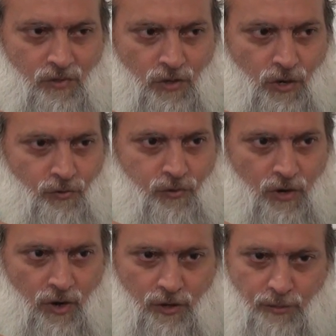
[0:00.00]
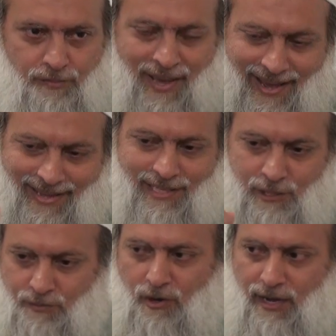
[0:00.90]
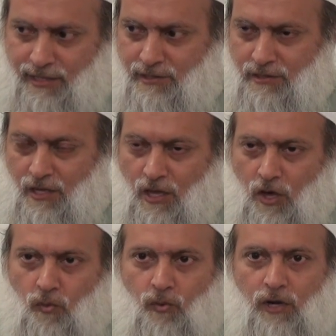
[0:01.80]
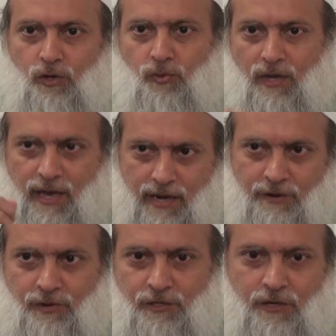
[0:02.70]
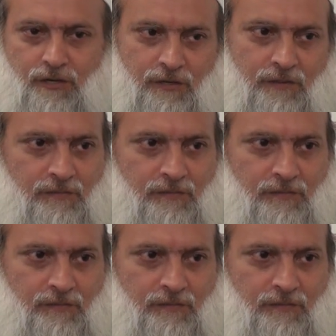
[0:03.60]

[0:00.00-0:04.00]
You know, if we're going to pay this price, what do we get in return?